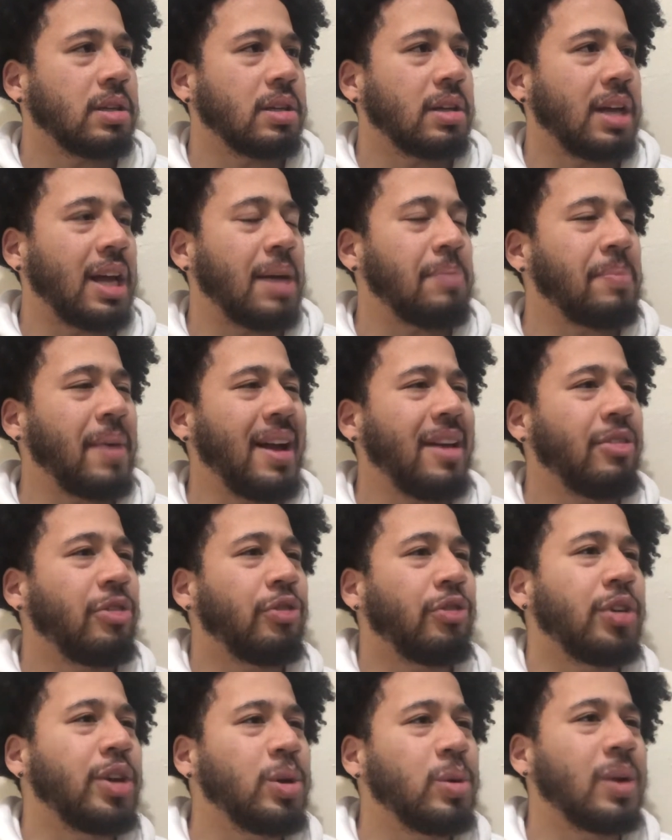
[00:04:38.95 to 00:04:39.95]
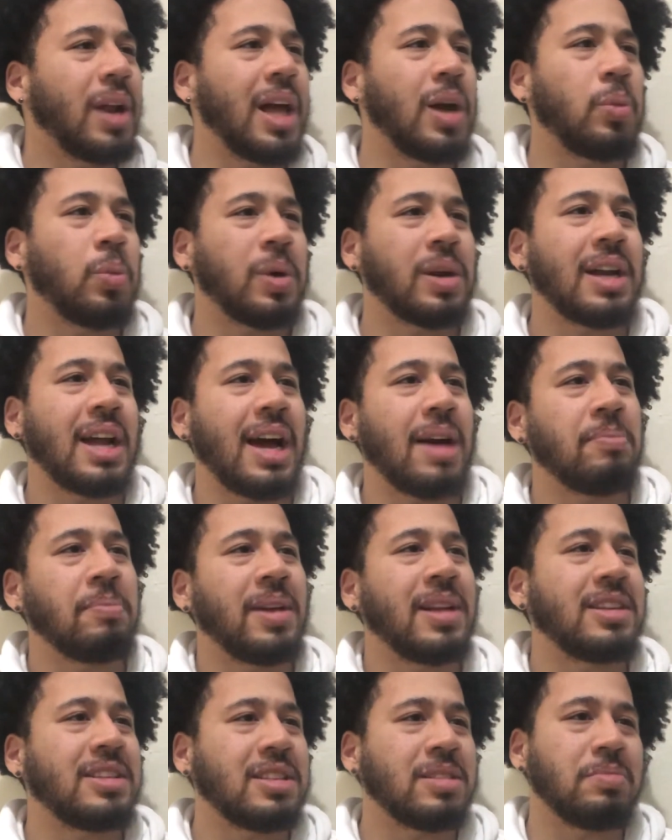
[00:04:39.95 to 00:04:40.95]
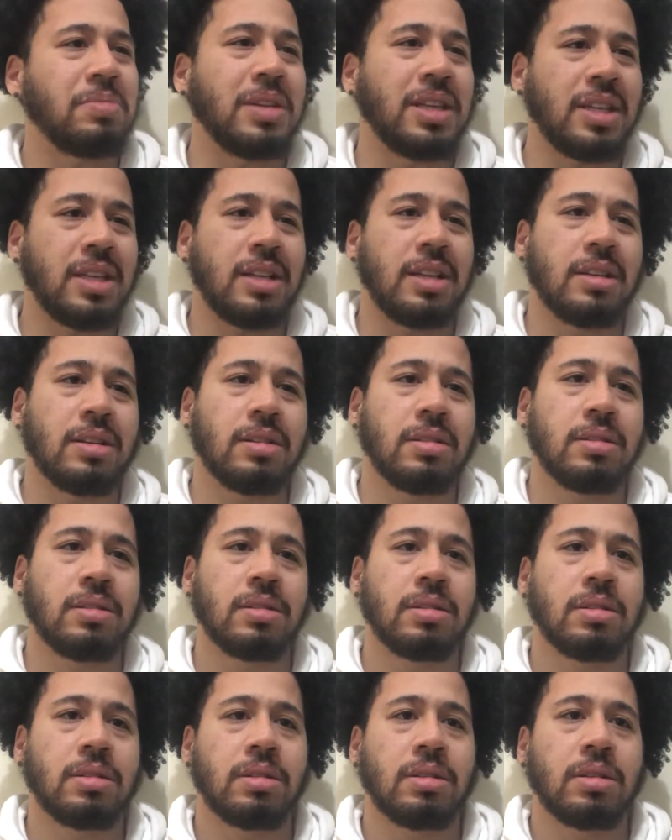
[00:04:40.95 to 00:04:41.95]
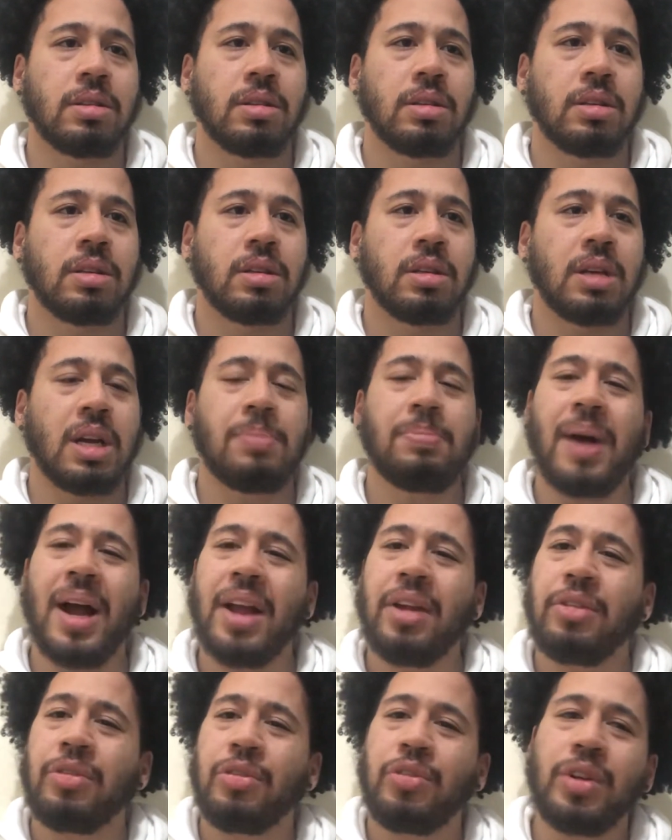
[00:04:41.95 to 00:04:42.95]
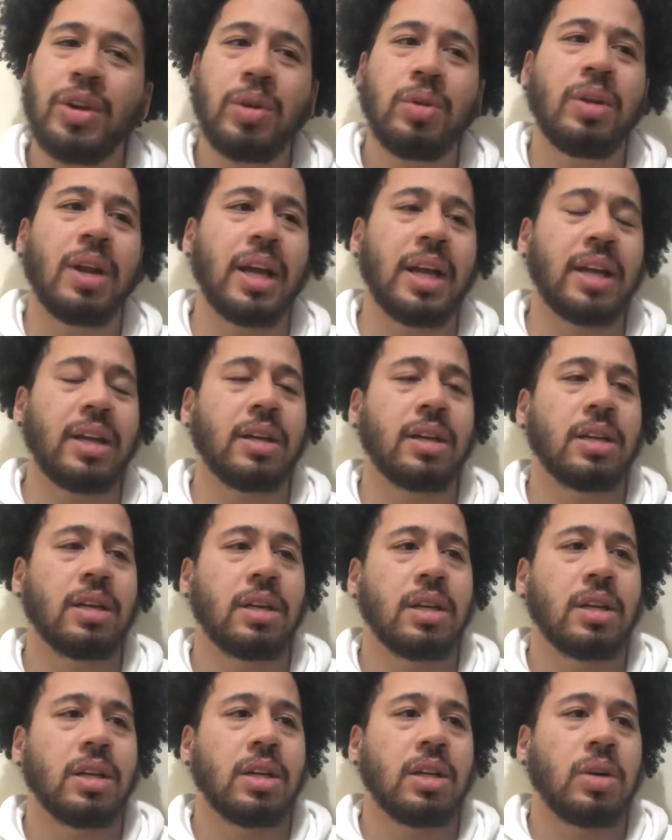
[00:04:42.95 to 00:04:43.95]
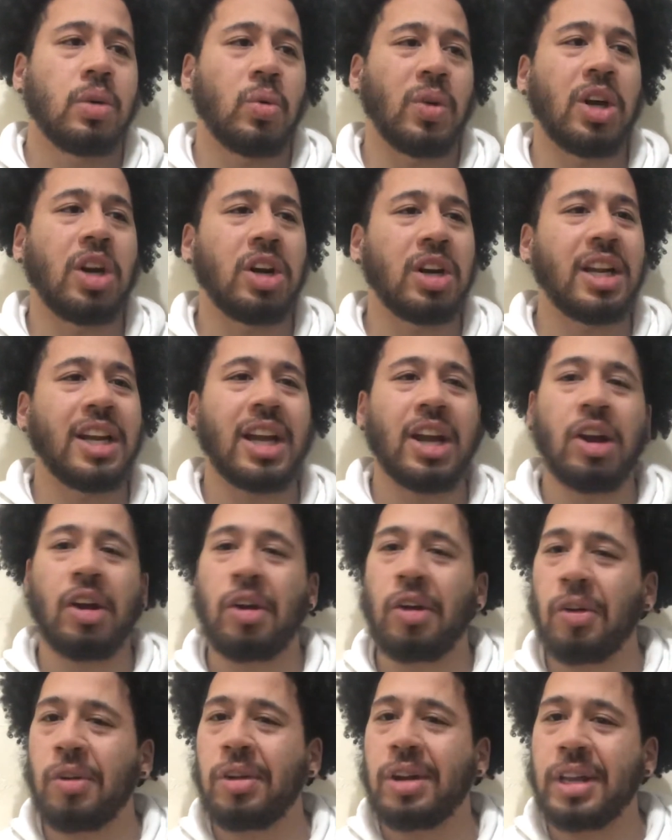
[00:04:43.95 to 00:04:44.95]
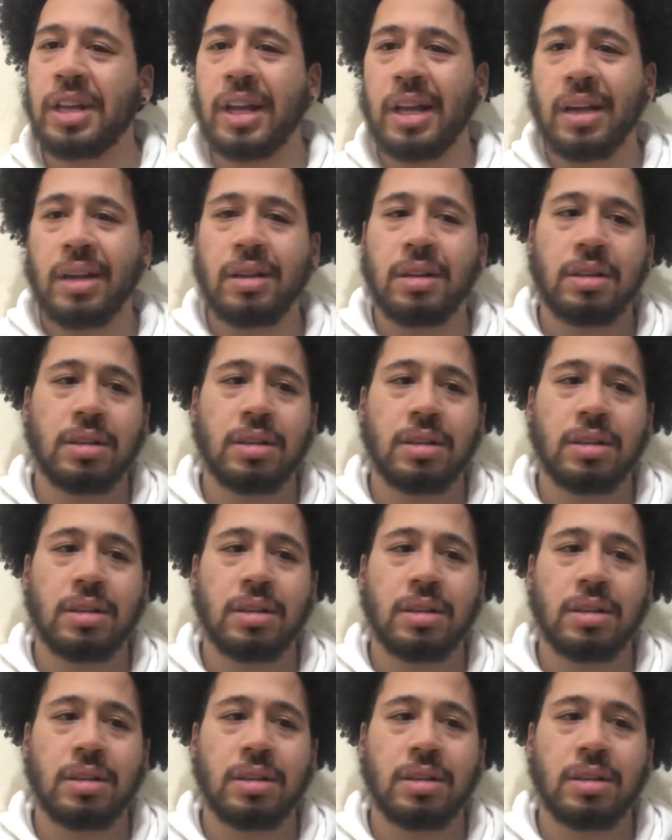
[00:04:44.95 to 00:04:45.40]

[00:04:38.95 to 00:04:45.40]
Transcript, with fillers: It might feel like we're not meant to be here. It might feel like we're going to get hurt again.